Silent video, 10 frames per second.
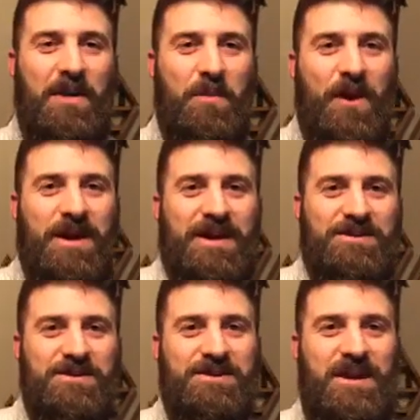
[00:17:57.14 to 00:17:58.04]
brain
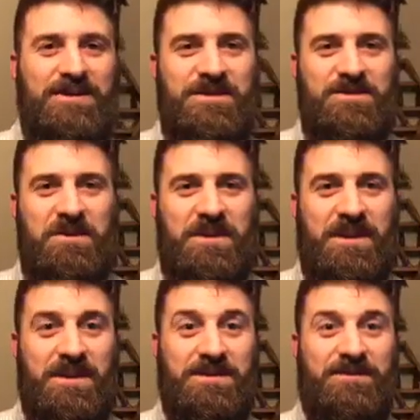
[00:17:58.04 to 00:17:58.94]
exercises with
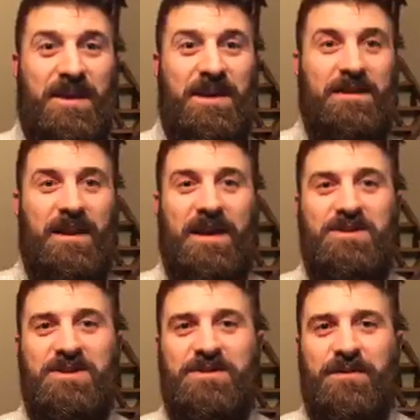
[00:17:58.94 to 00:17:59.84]
kids. Any
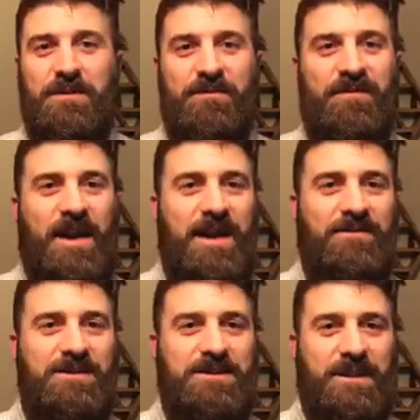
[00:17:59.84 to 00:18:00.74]
ages from
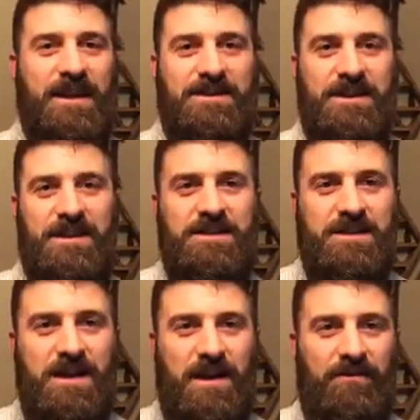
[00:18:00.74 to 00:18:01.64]
5 until 18, he's
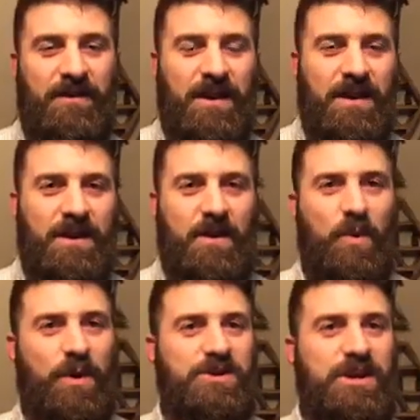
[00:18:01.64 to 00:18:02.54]
going to have a little
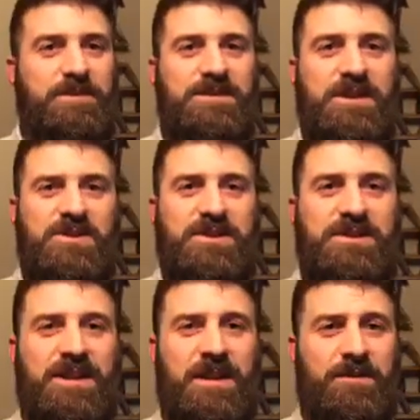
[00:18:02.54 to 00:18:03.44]
workshop station
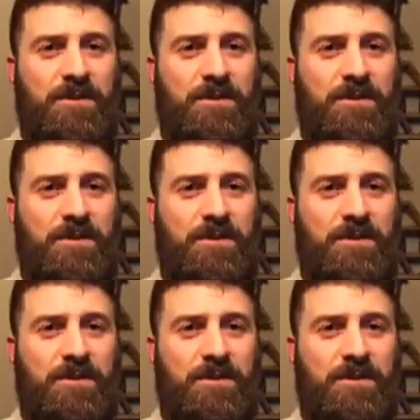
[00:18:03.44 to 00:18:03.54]
set up